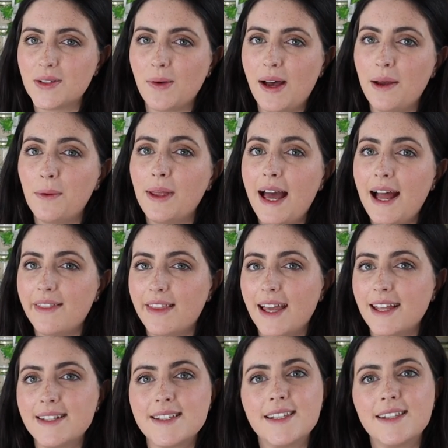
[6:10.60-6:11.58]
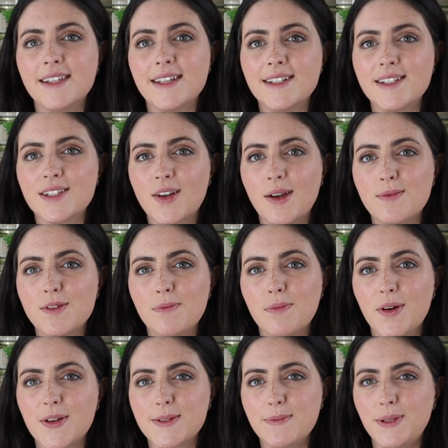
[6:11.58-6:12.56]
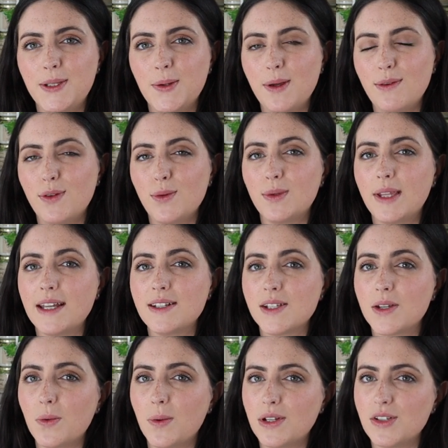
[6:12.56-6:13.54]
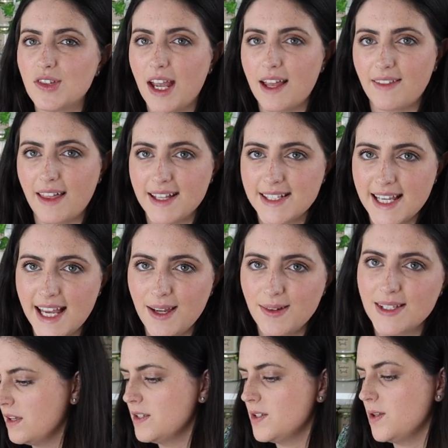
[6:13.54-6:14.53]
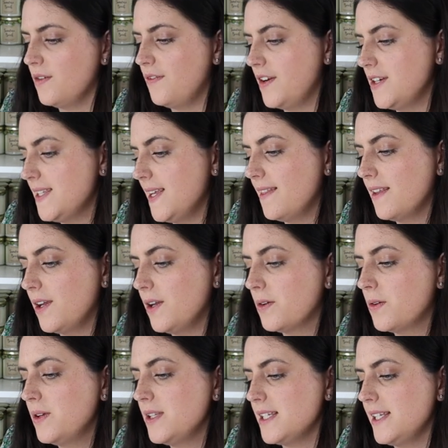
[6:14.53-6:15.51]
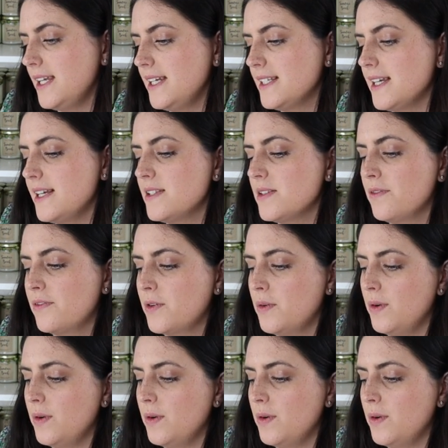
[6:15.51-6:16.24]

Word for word: so I will add that into the description box below if you would like to go and check that out. So the first thing that you're going to need is of